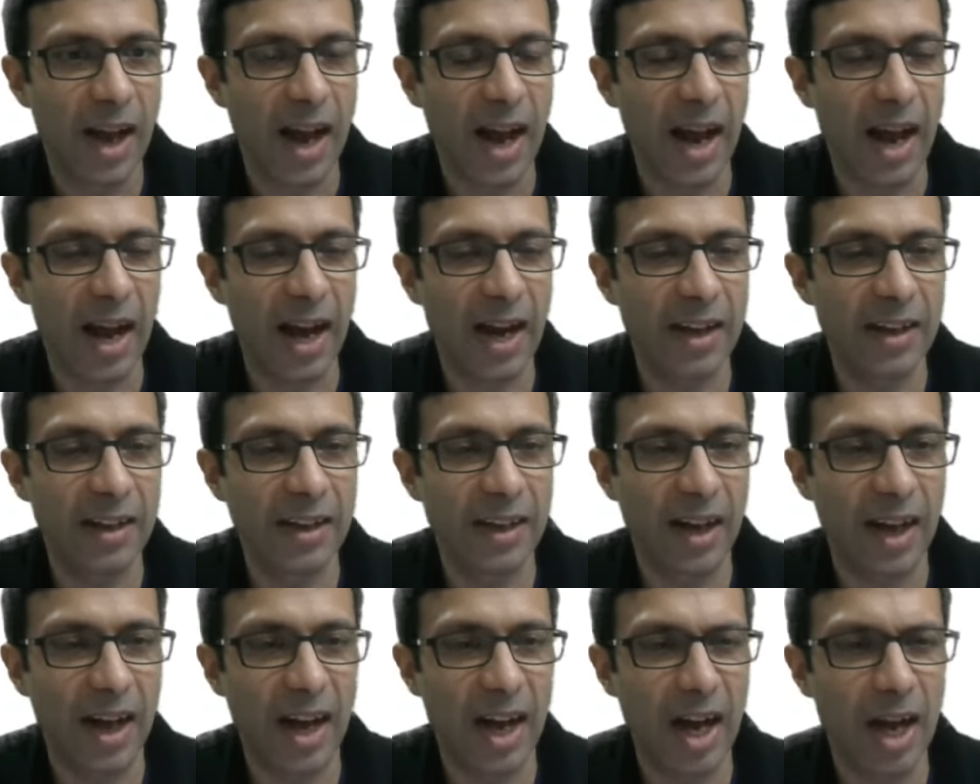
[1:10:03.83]

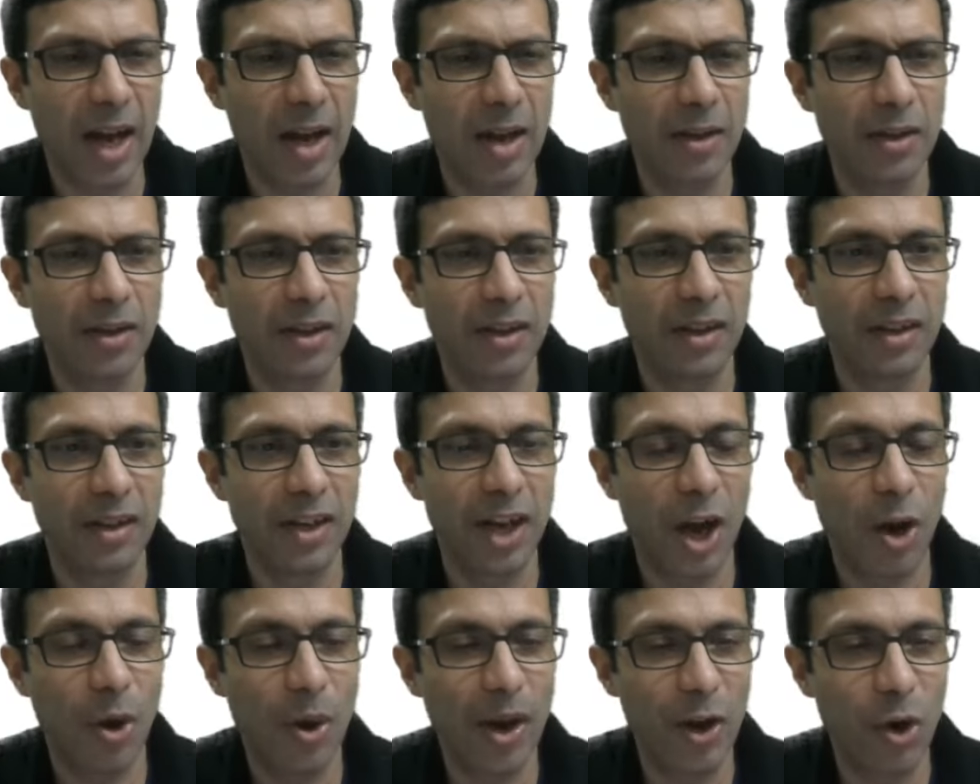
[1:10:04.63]
And I,
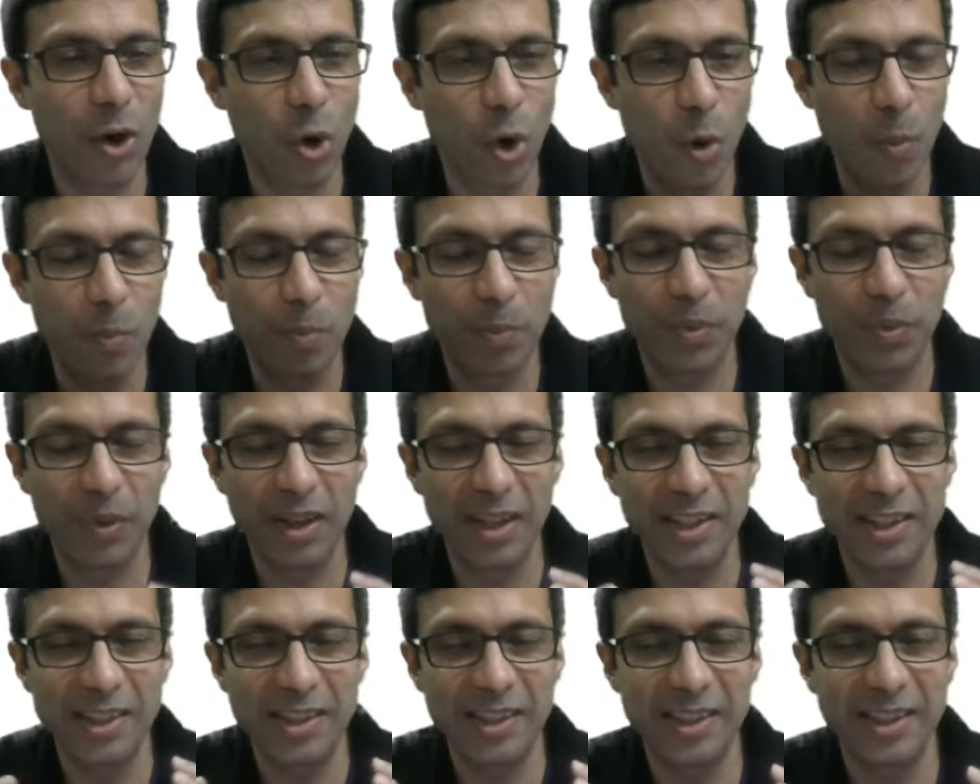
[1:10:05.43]
now I hope
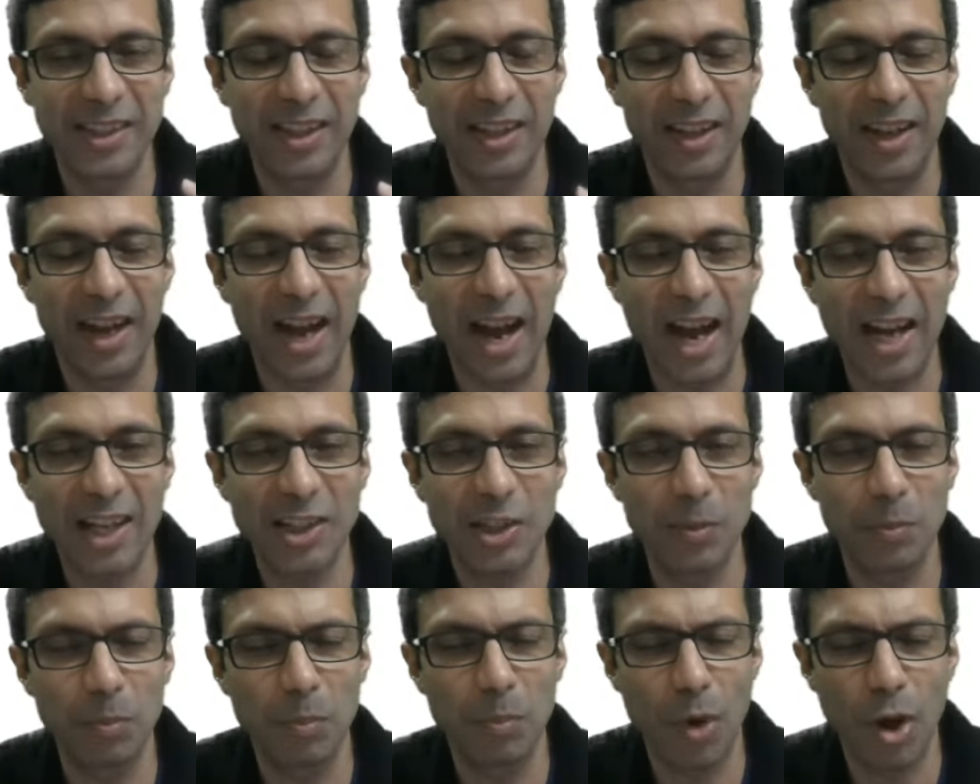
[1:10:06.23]
it's the
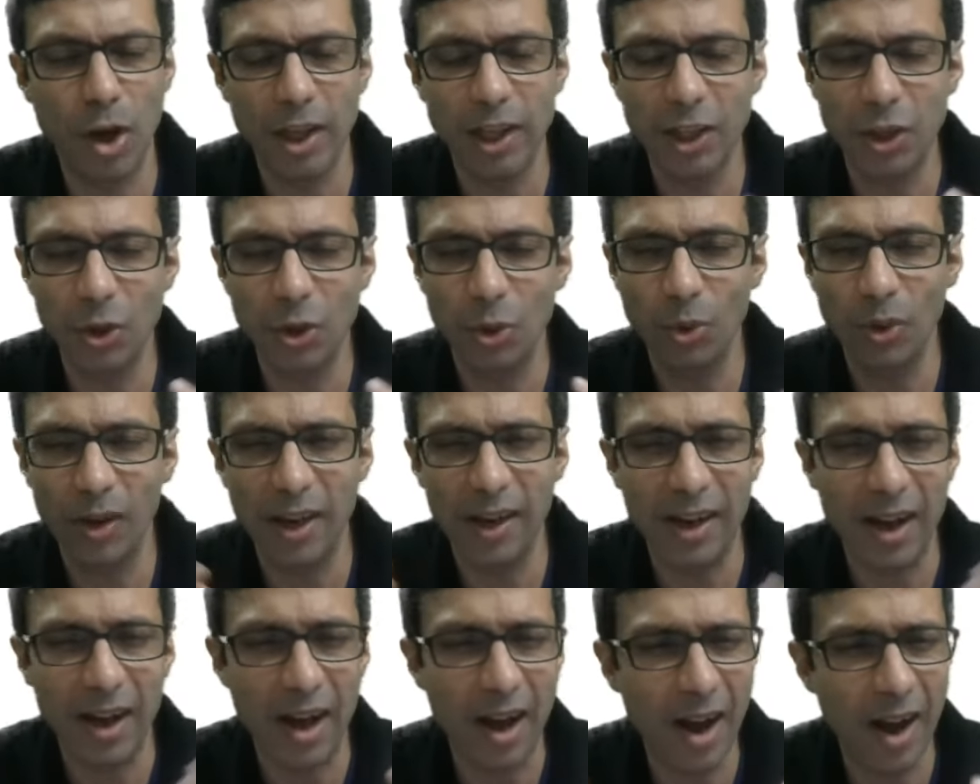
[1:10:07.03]
atom, molecule
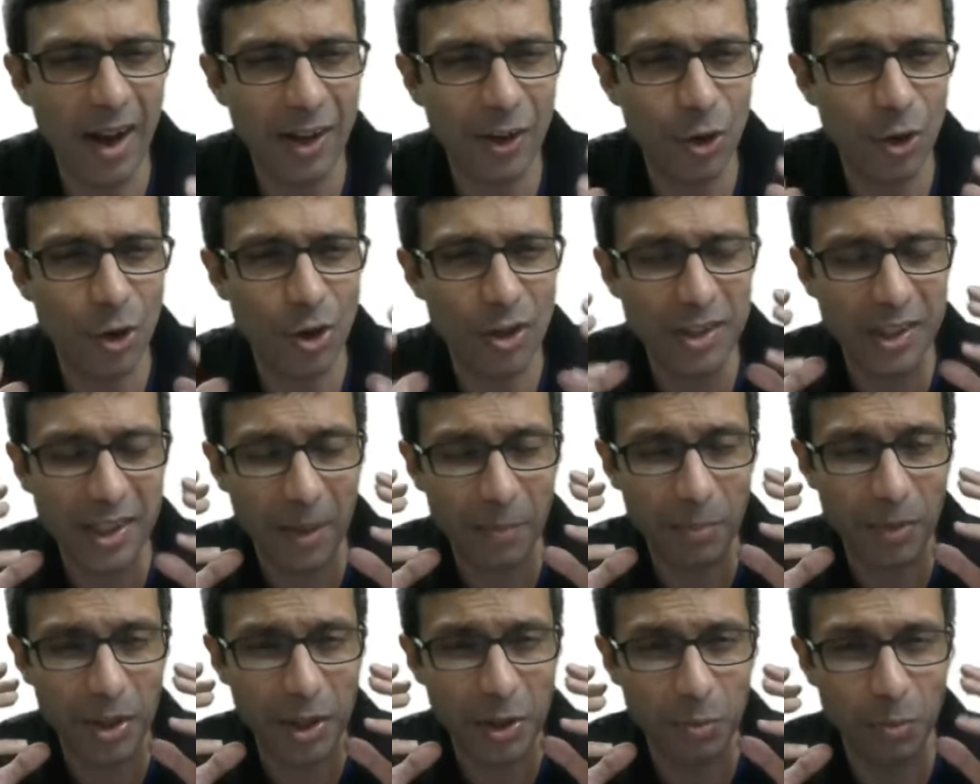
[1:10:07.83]
and ion
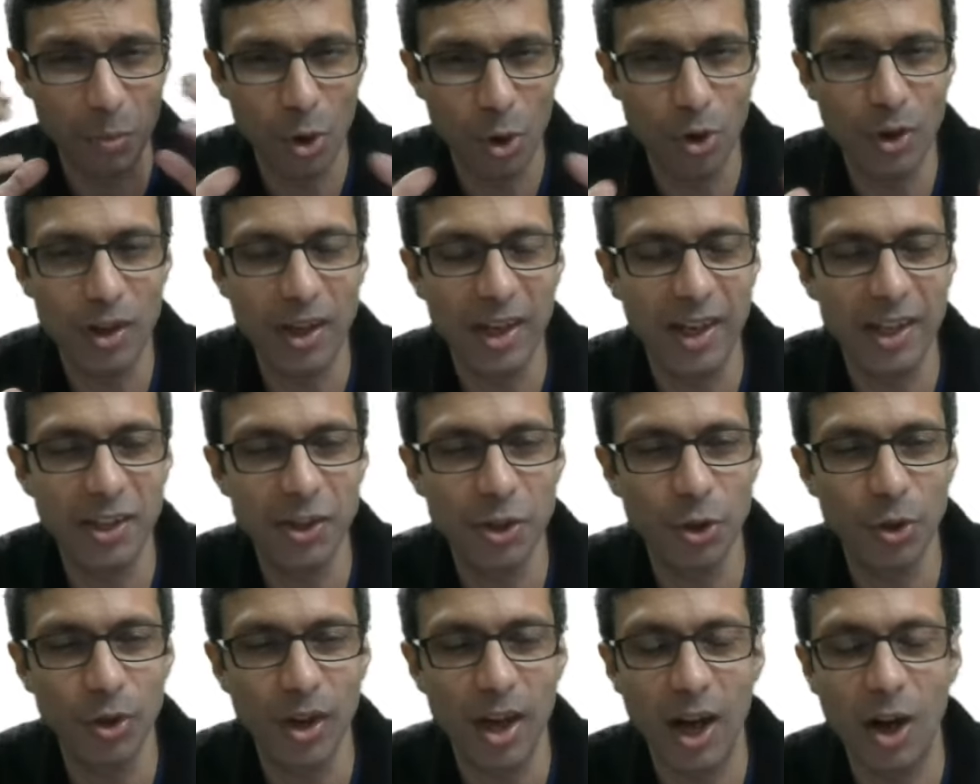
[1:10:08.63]
concept is more clear
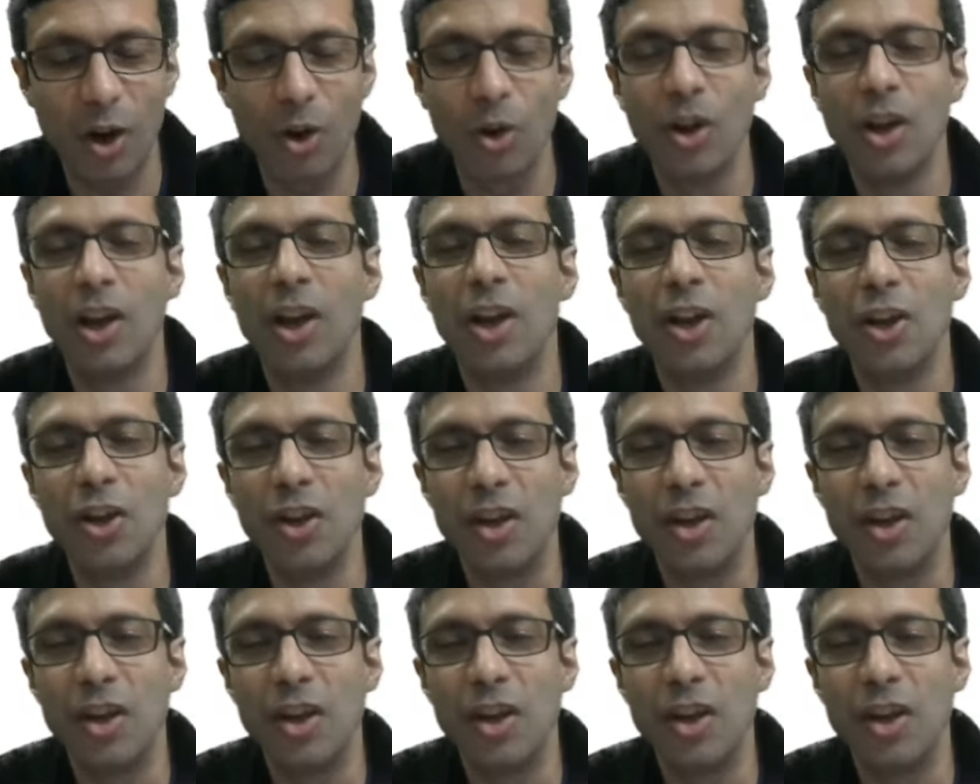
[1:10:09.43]
to you now.